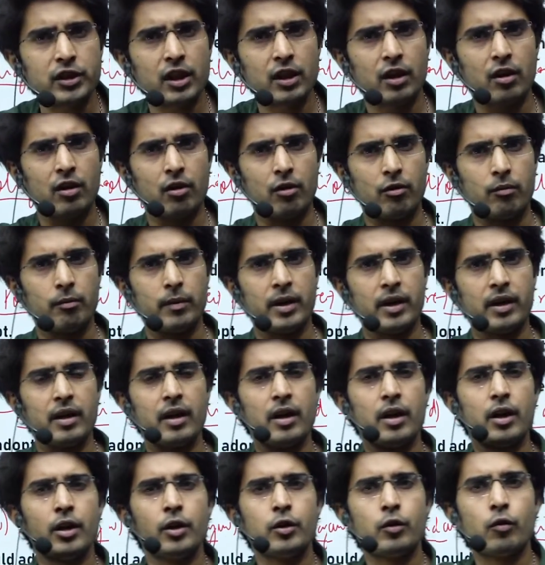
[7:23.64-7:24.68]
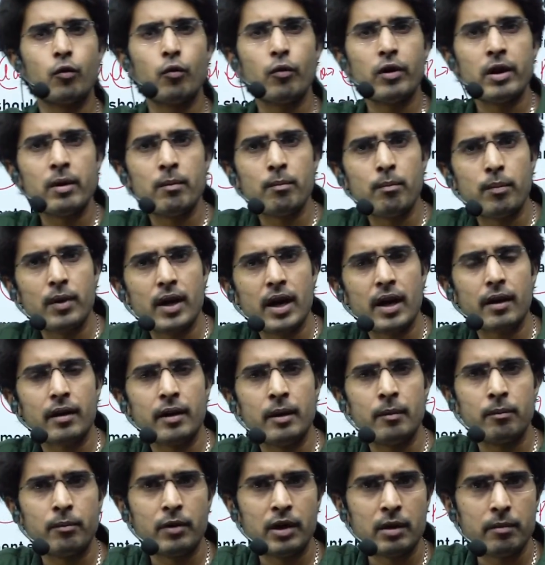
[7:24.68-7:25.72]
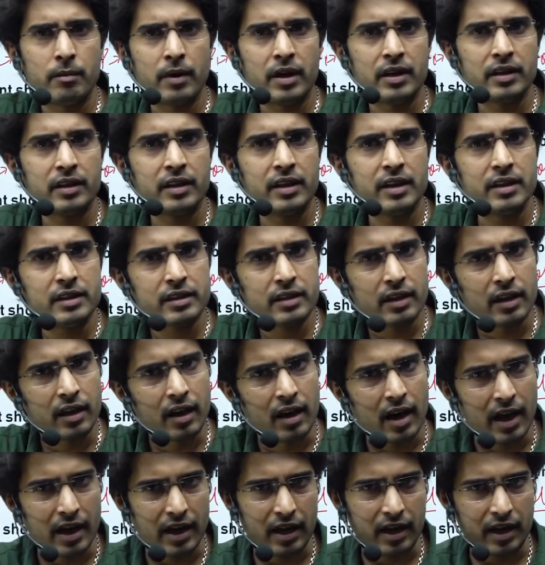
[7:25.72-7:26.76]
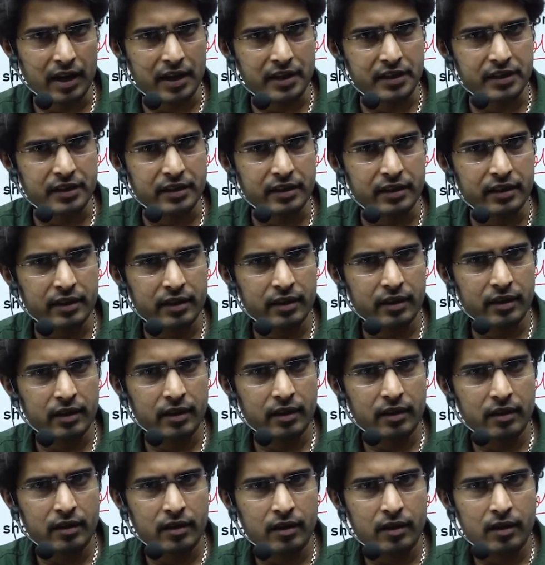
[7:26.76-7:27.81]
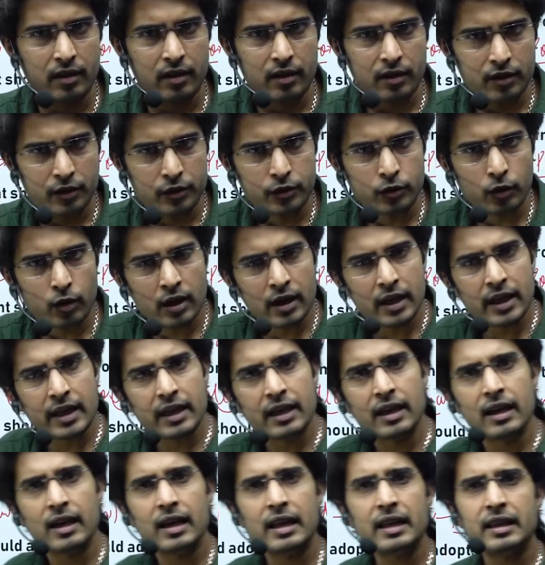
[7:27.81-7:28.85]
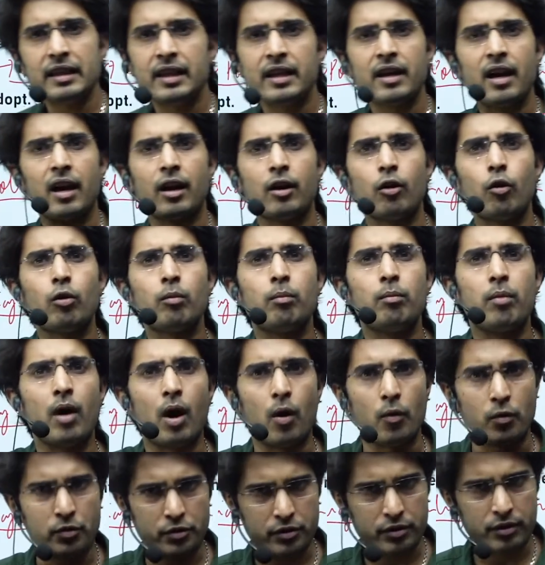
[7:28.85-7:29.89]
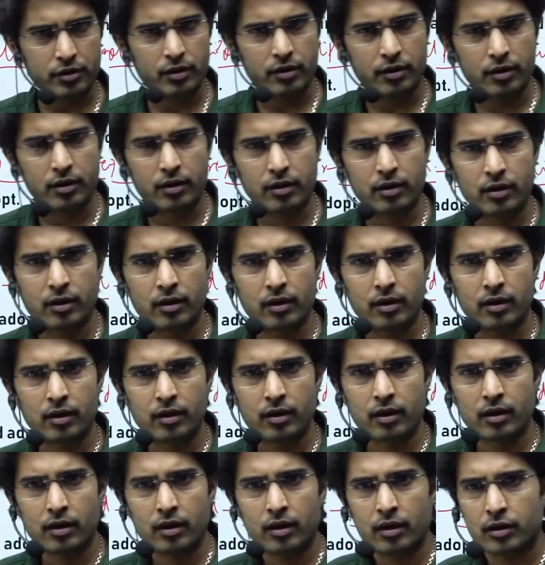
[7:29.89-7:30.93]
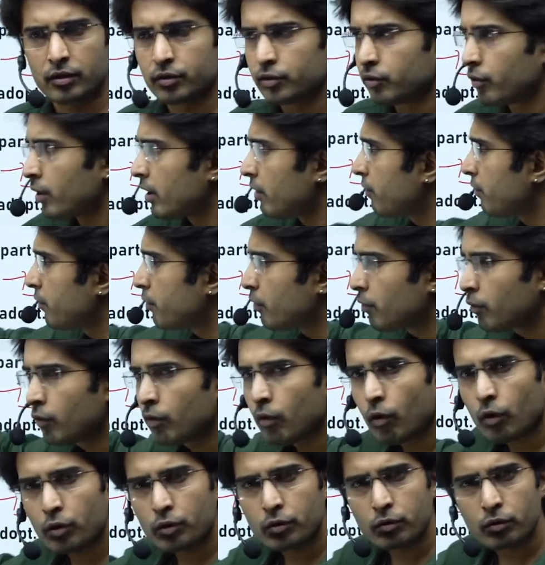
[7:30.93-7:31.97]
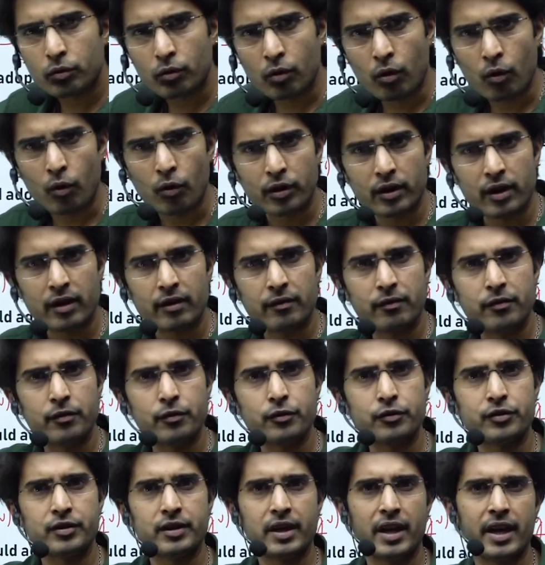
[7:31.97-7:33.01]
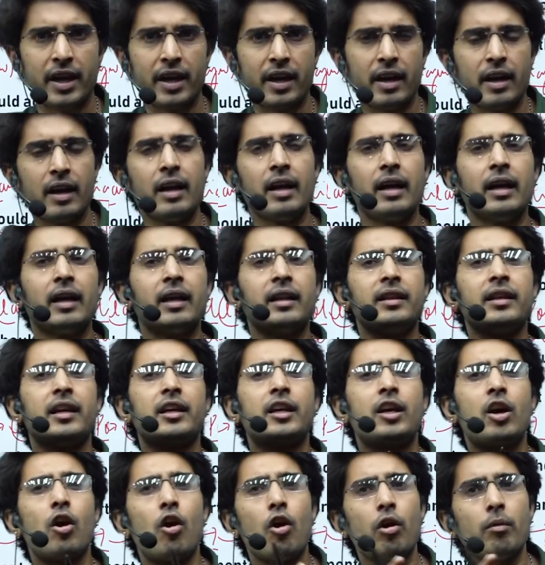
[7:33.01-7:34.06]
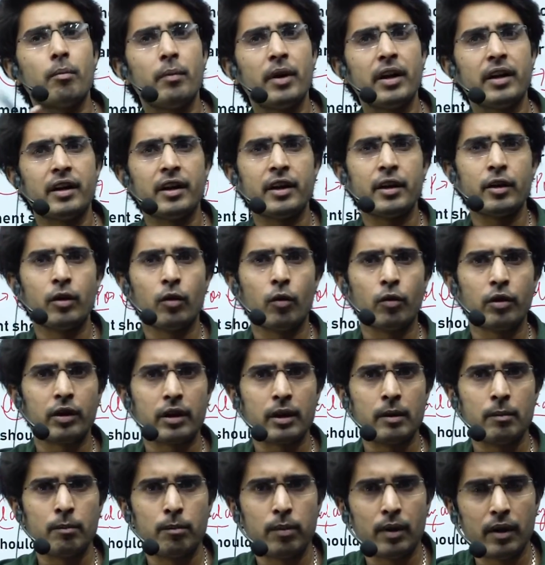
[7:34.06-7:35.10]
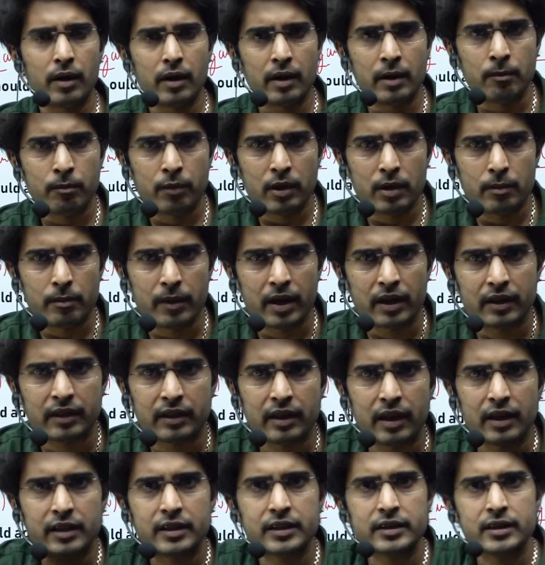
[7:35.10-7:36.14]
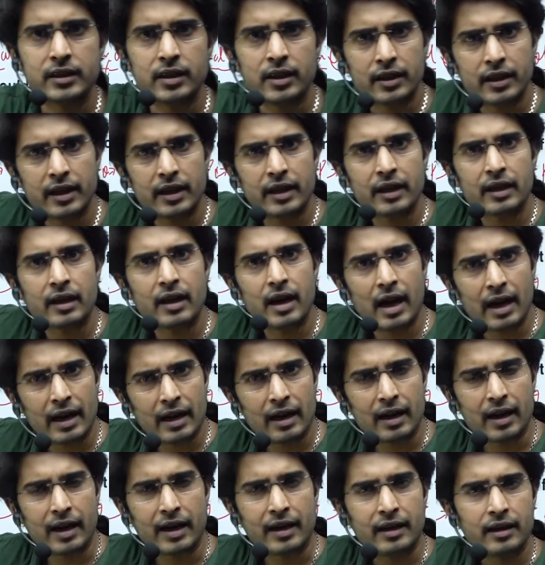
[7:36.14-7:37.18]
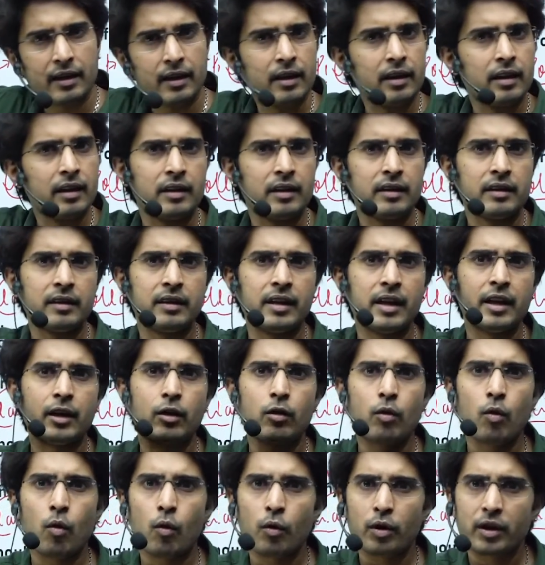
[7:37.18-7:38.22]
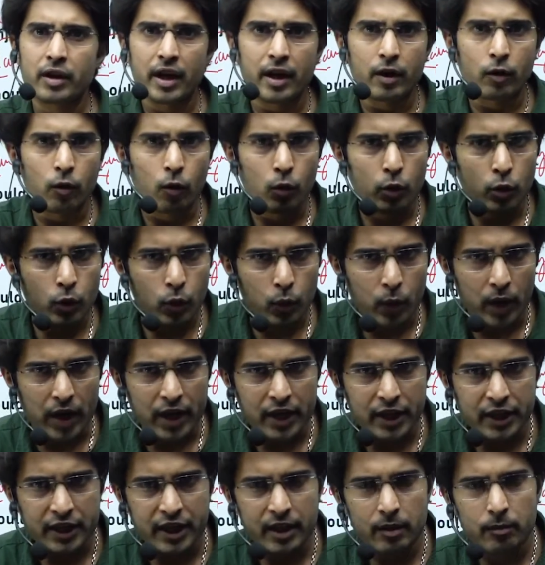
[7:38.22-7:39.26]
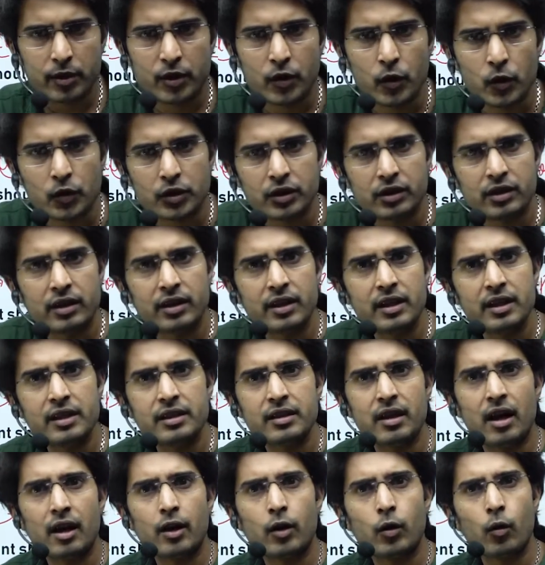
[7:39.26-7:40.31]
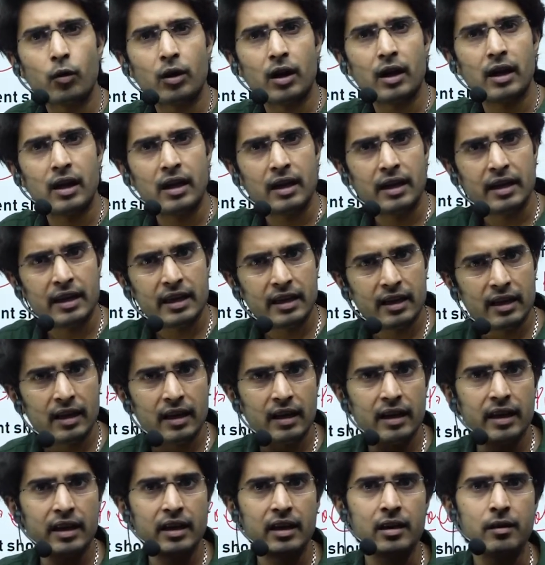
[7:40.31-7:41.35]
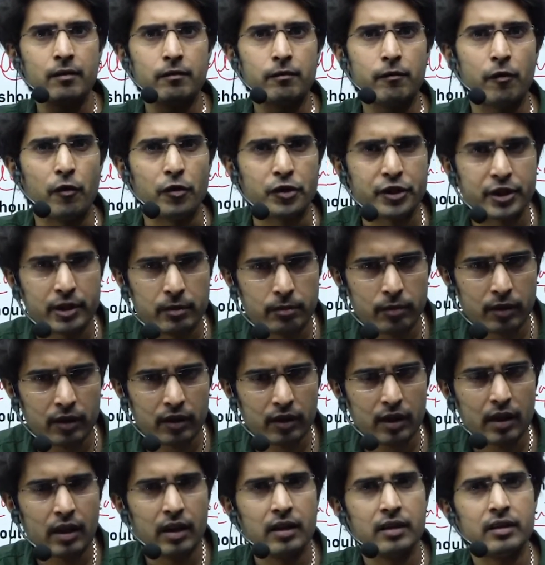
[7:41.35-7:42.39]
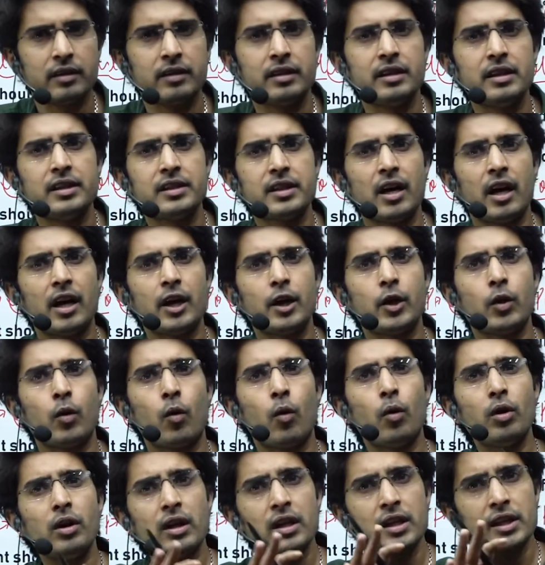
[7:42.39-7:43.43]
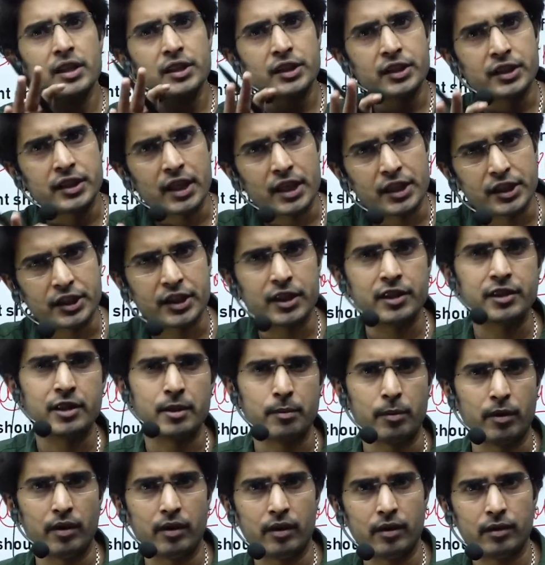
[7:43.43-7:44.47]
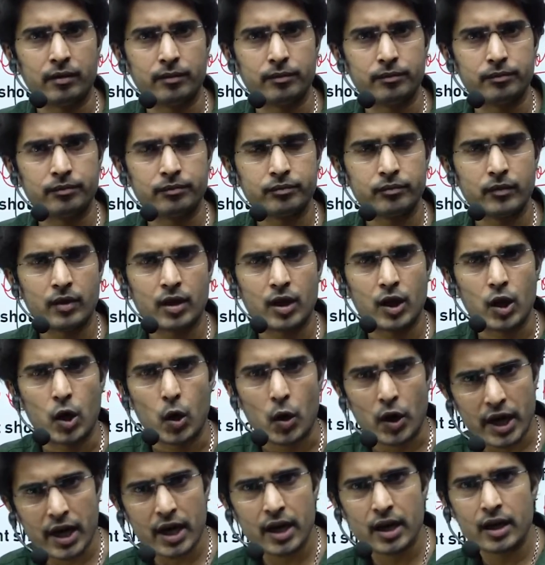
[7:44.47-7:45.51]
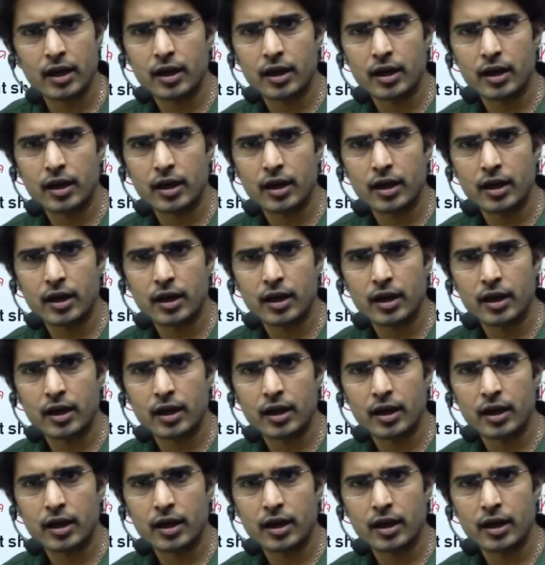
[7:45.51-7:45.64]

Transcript: the government to implement these guidelines. So legally they are not bound. So if you go to court and if you say that government did not implement that certain guideline, then court cannot do anything, because these are not legally enforceable. These are non-justiciable. Okay,